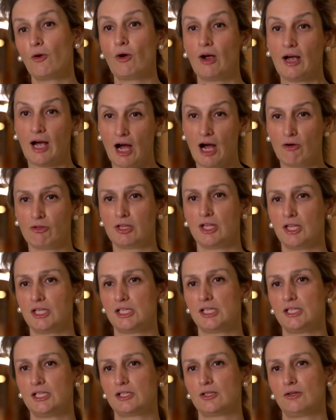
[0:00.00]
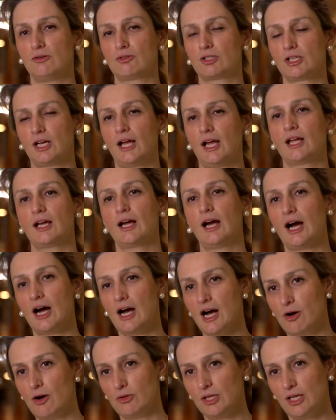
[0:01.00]
how the disease looks like,
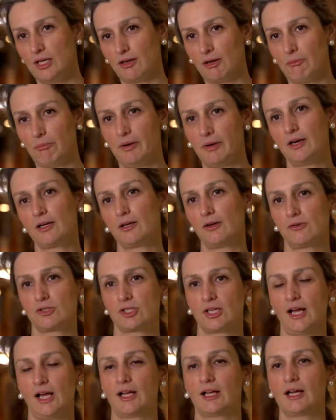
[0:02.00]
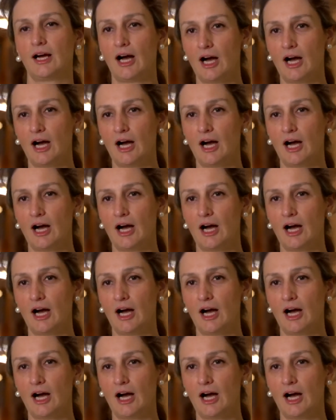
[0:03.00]
how the repair looks like,